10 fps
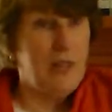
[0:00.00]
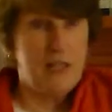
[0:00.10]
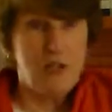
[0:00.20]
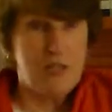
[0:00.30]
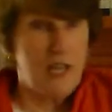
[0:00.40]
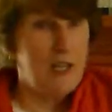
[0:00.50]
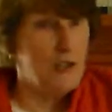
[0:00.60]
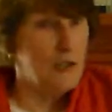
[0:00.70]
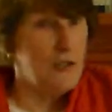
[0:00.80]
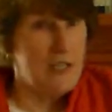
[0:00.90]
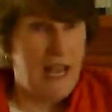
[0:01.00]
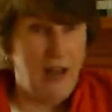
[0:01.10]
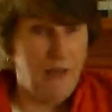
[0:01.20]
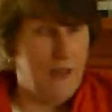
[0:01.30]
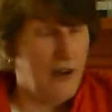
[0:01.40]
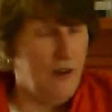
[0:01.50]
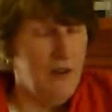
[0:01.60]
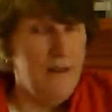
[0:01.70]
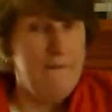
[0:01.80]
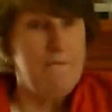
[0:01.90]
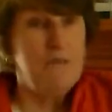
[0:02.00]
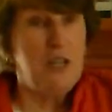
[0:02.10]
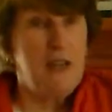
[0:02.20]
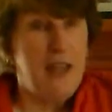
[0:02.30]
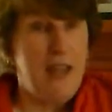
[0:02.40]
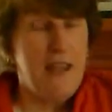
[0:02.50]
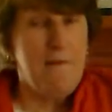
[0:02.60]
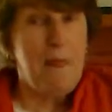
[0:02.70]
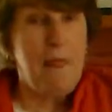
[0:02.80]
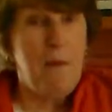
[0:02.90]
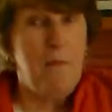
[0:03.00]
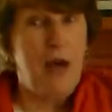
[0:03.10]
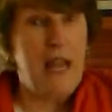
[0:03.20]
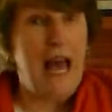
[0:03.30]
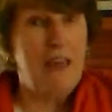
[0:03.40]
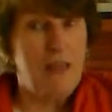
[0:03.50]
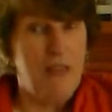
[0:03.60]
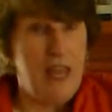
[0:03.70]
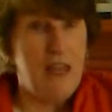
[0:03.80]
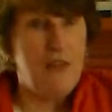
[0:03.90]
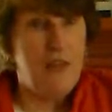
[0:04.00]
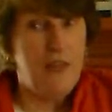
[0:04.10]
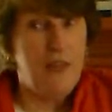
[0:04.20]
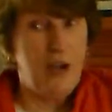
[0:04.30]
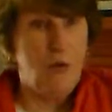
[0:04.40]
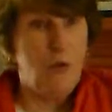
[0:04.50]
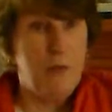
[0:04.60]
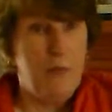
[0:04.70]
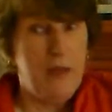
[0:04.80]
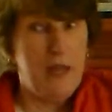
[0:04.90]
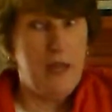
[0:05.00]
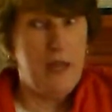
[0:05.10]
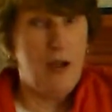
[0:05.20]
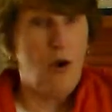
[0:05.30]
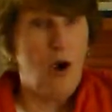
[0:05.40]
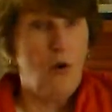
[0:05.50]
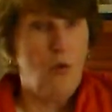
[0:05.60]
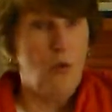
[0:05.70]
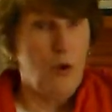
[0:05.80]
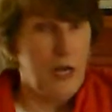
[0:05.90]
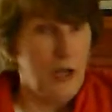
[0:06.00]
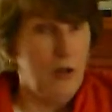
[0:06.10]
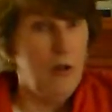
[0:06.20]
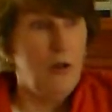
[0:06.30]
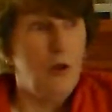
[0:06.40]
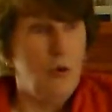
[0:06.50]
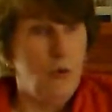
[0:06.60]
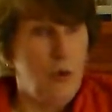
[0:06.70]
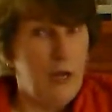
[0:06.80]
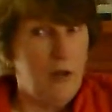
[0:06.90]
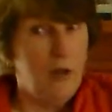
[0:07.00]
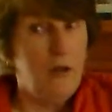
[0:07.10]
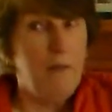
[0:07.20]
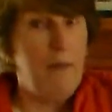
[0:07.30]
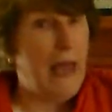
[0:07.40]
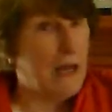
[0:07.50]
legislatures out there today, but I think that there would be real